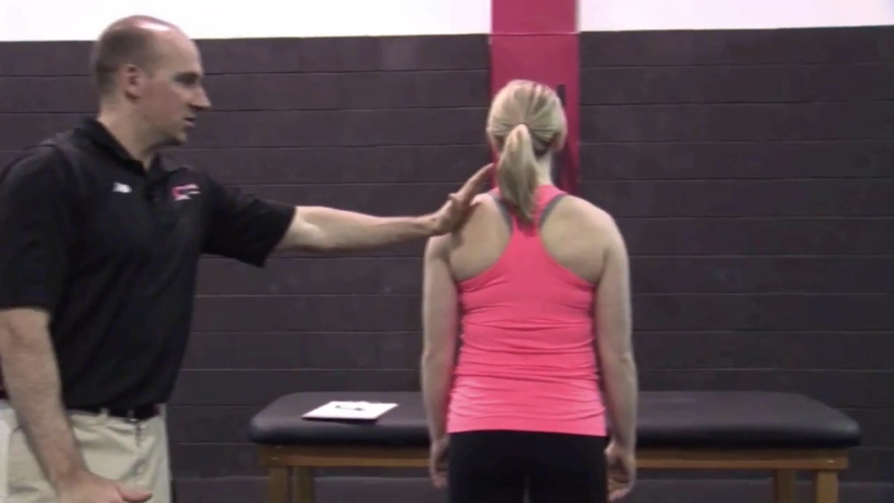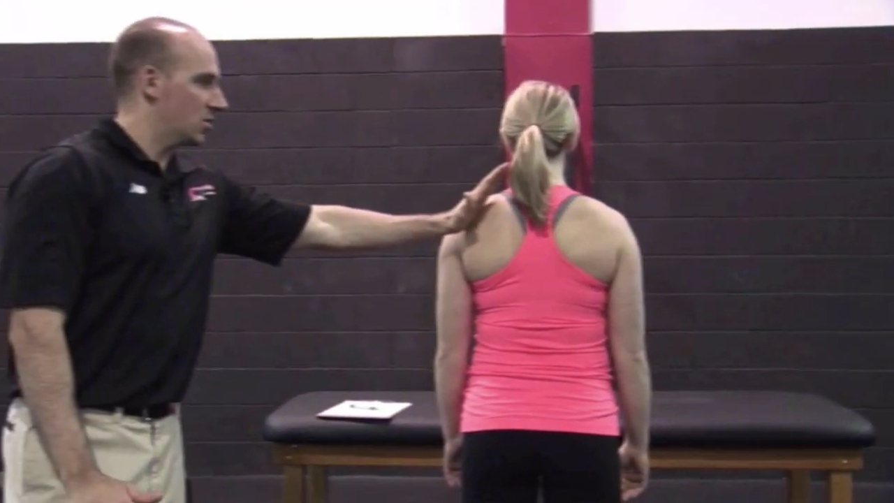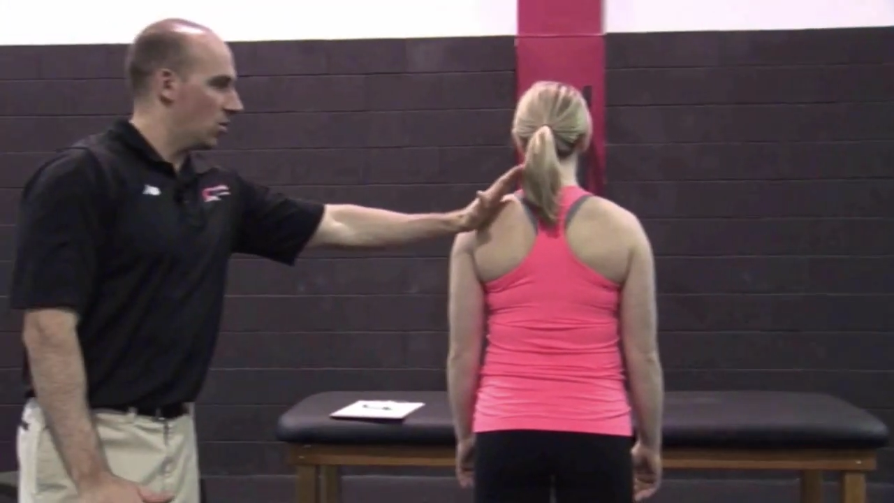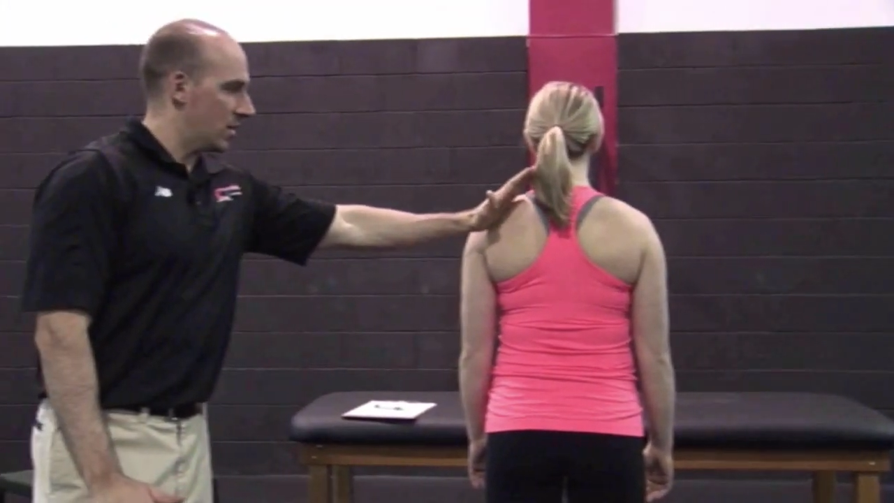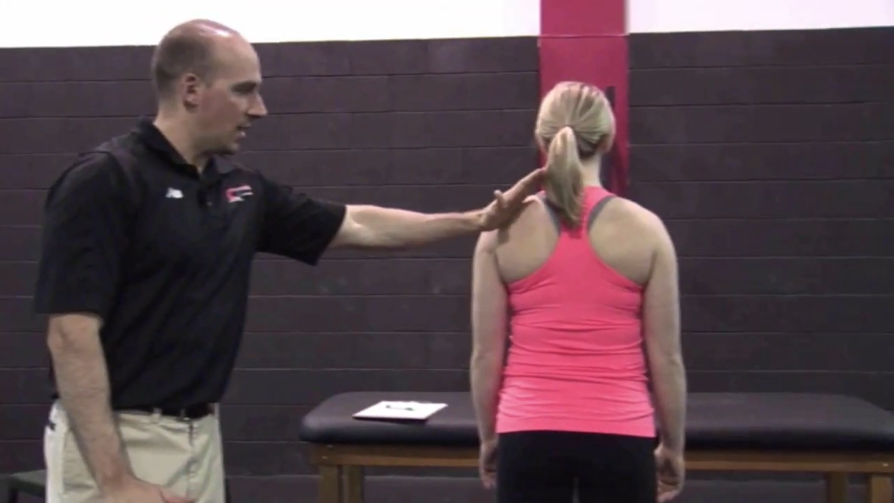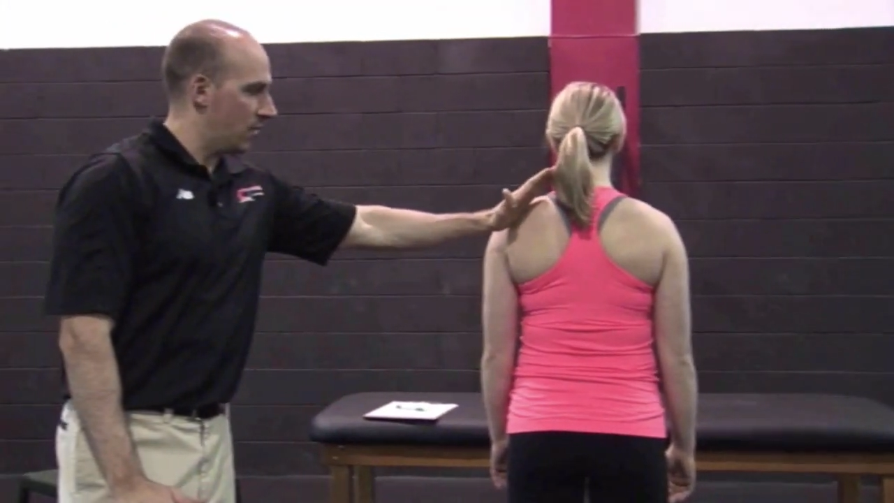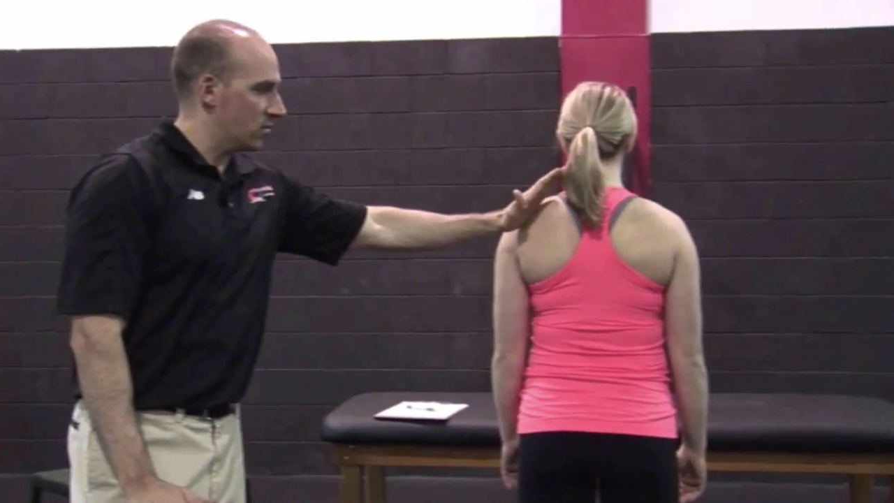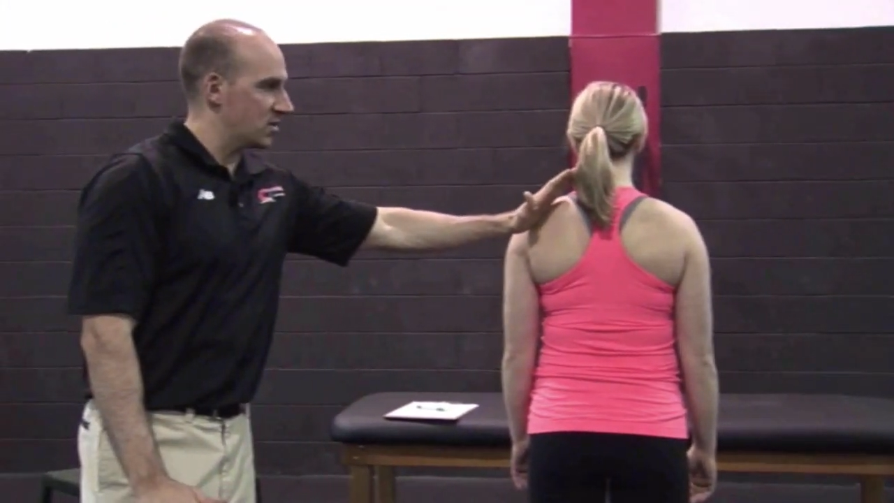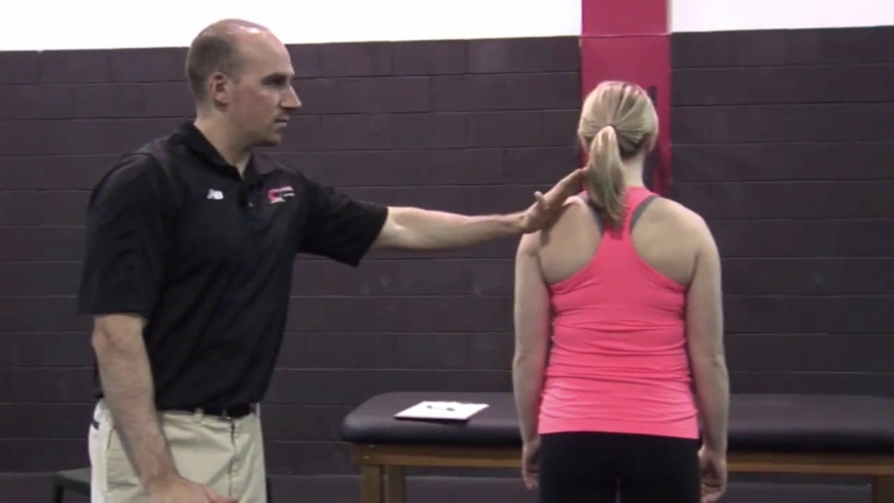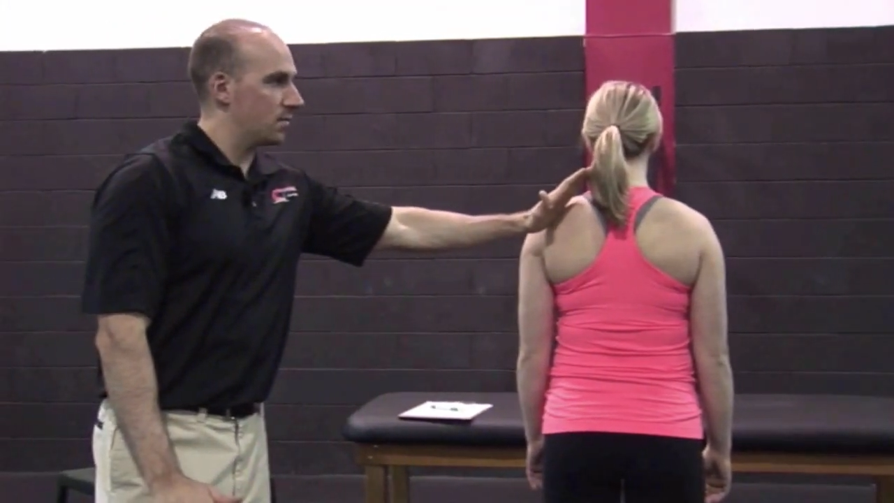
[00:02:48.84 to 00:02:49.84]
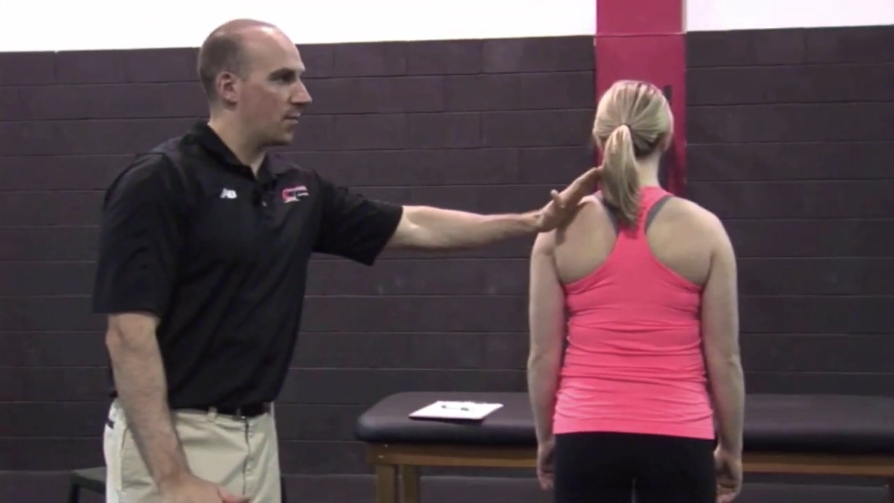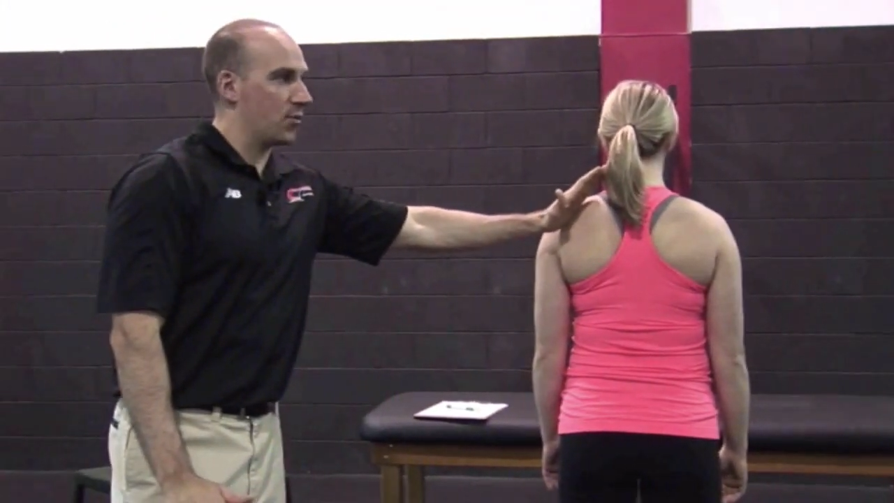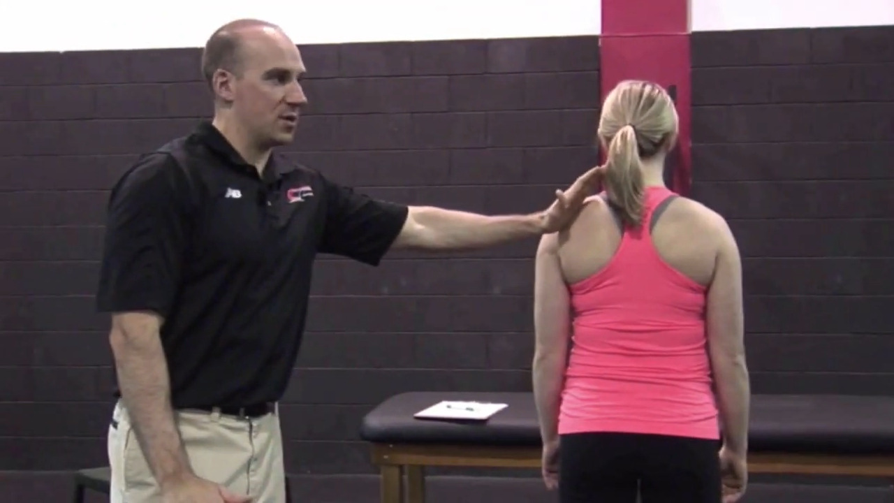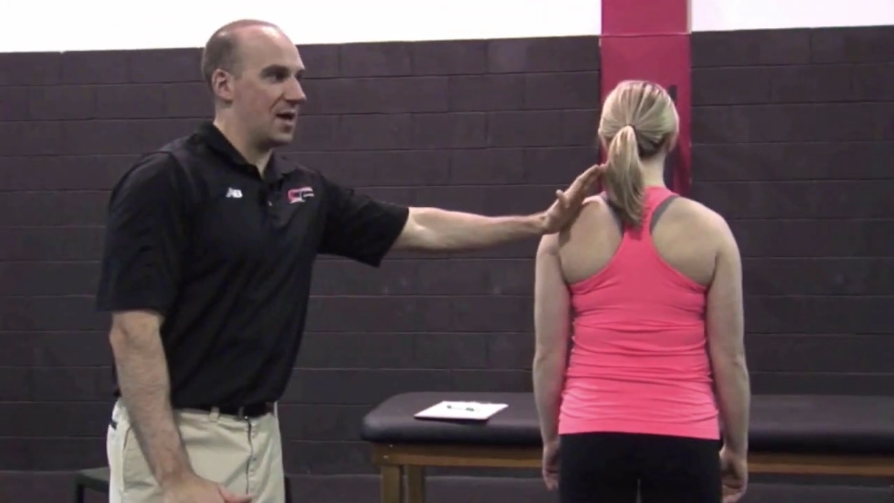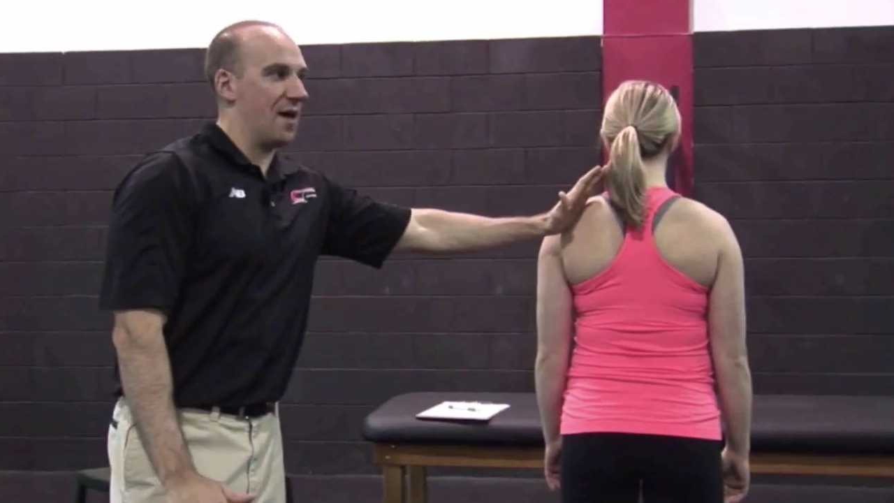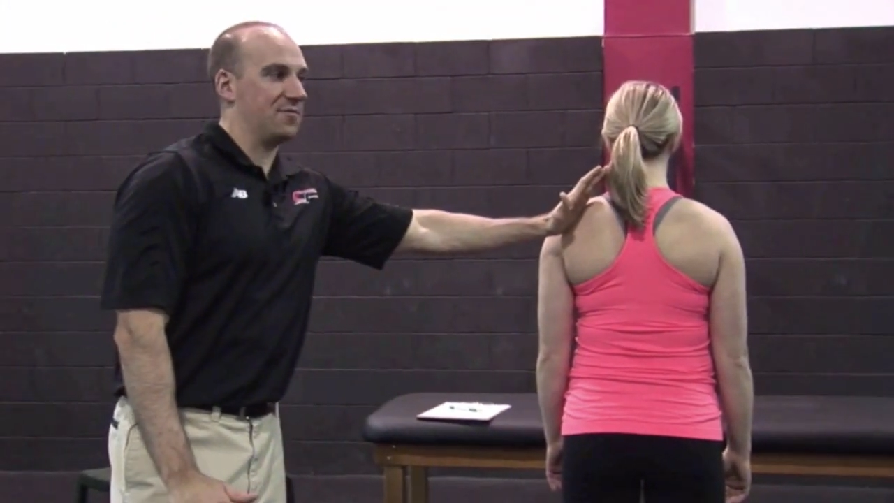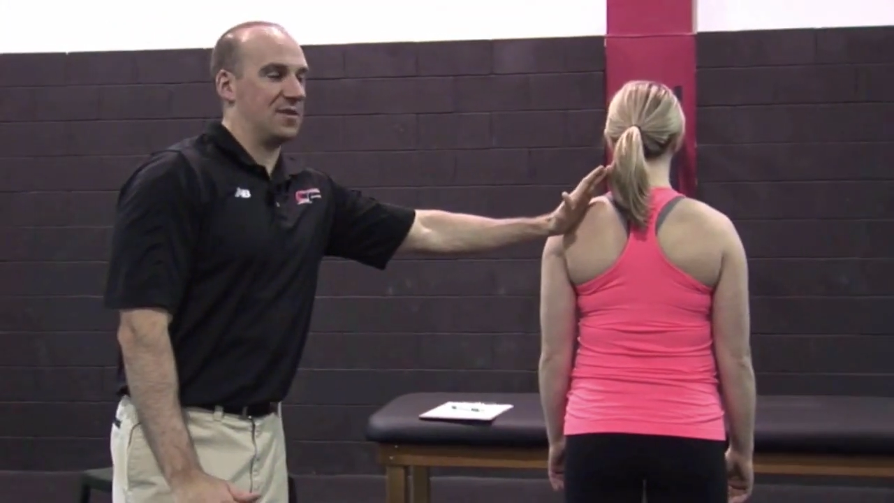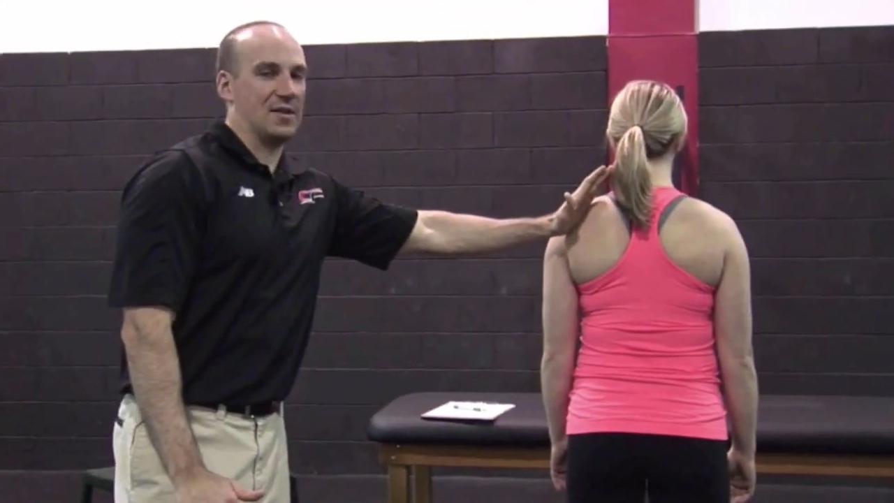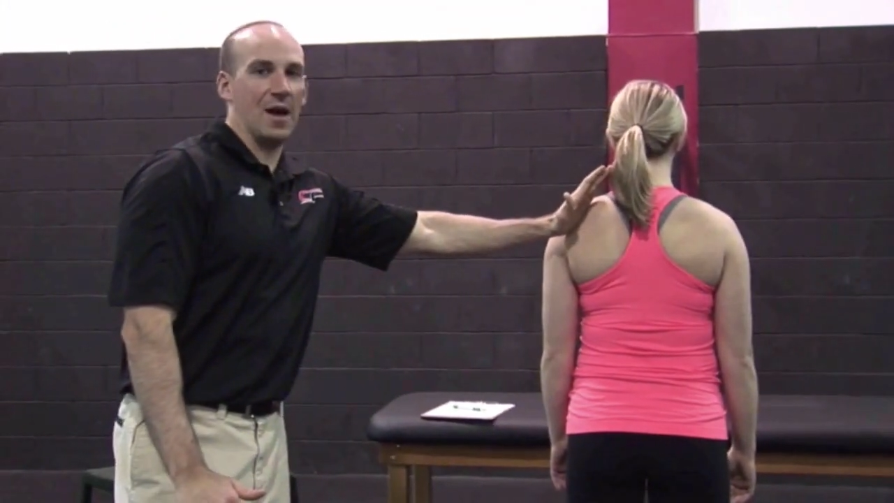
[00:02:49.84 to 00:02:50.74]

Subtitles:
and Tony how there was a pretty hefty